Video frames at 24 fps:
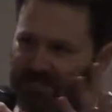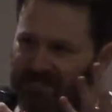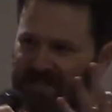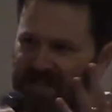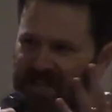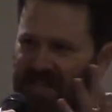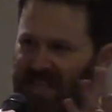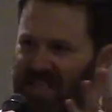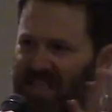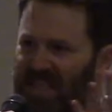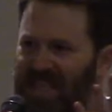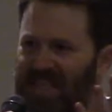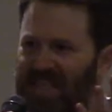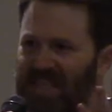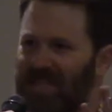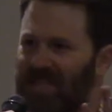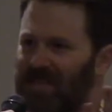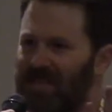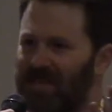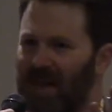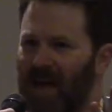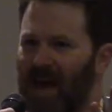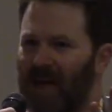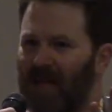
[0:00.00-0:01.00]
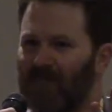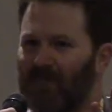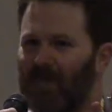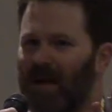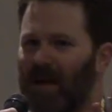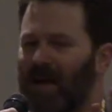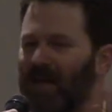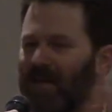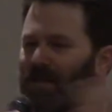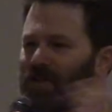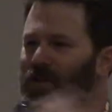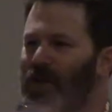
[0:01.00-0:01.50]
because it's not
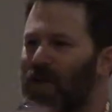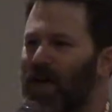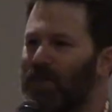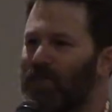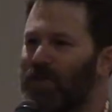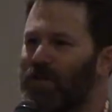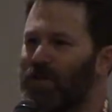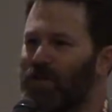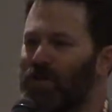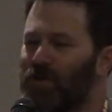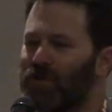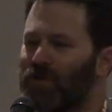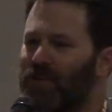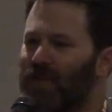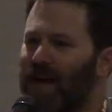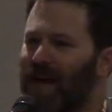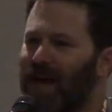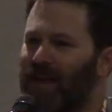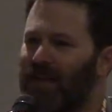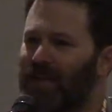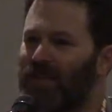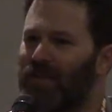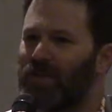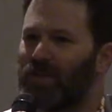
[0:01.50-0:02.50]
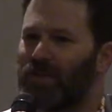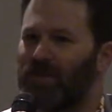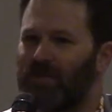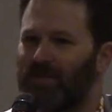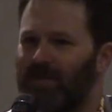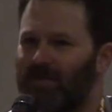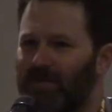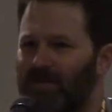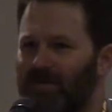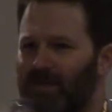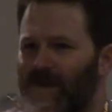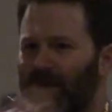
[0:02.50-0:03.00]
my job to do that. It's
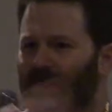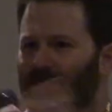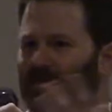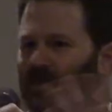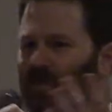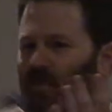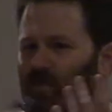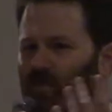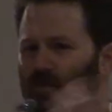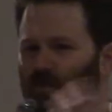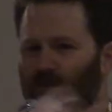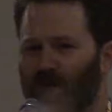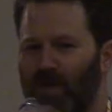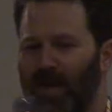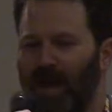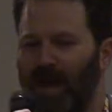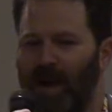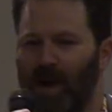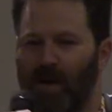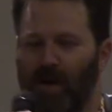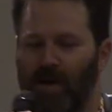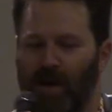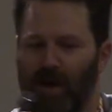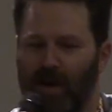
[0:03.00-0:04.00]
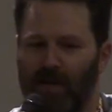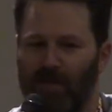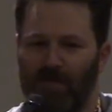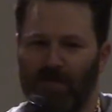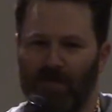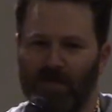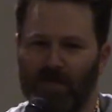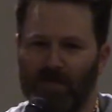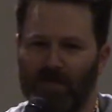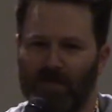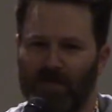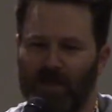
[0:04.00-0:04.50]
if you care enough,
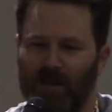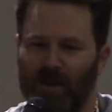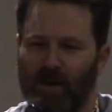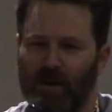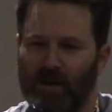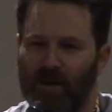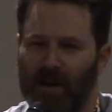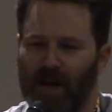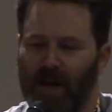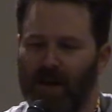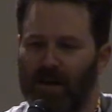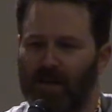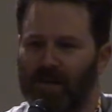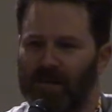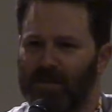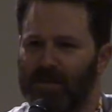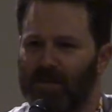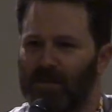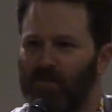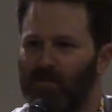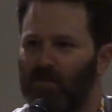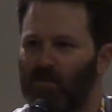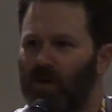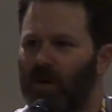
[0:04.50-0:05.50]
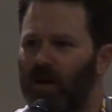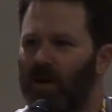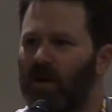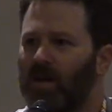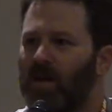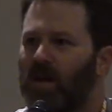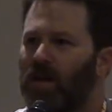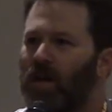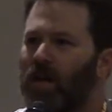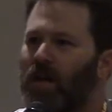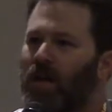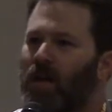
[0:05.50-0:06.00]
you can figure it out at some point.
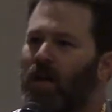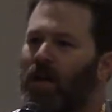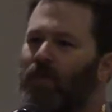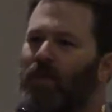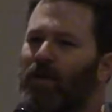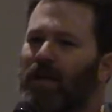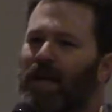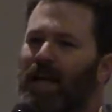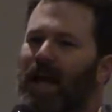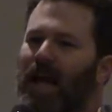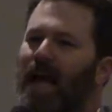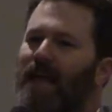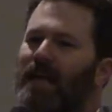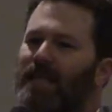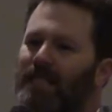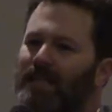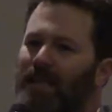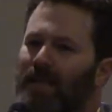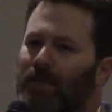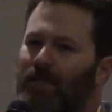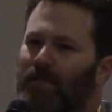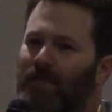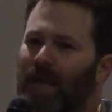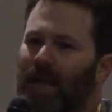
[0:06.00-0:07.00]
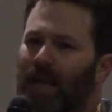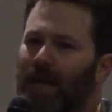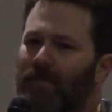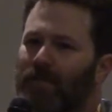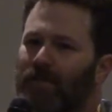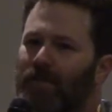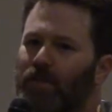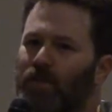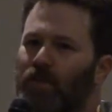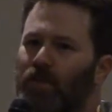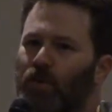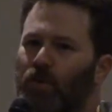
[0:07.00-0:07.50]
But yeah,
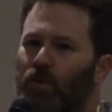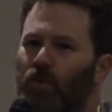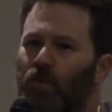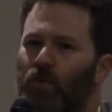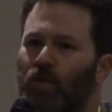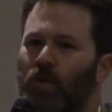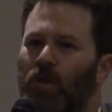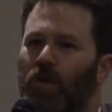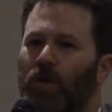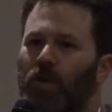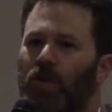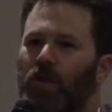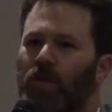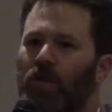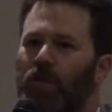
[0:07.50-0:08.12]
sometimes you